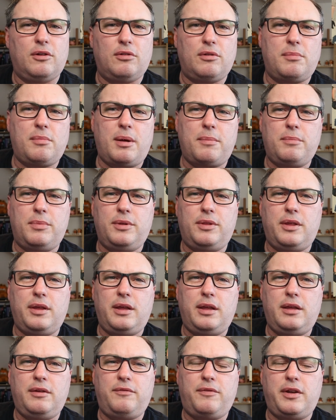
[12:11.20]
Remember
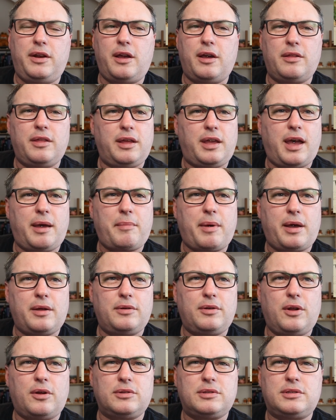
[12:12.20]
the video that came
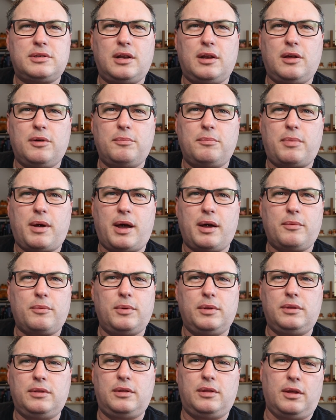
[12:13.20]
out not so long back
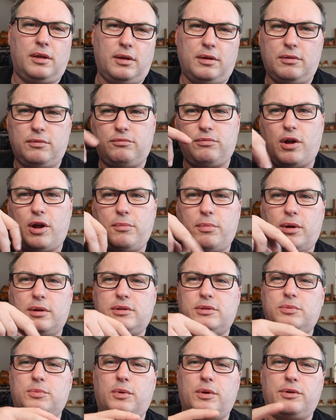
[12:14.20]
with the
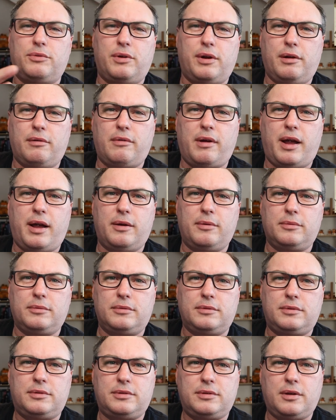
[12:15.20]
robots wandering
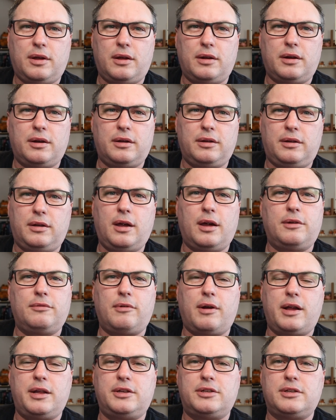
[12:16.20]
around on a gun
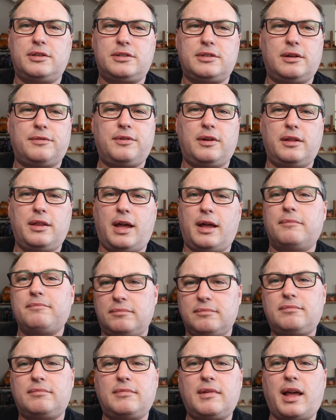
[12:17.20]
range and stuff like that?
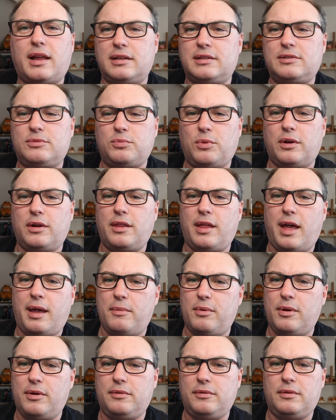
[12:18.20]
That's one of their
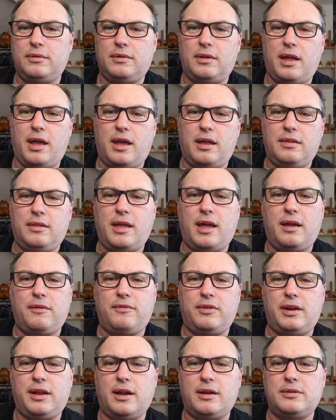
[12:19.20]

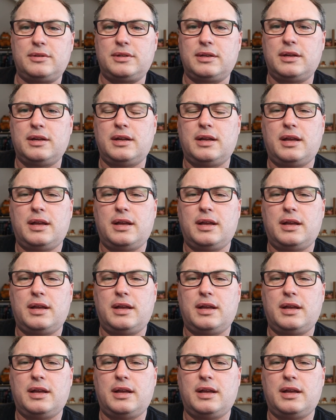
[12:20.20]
videos.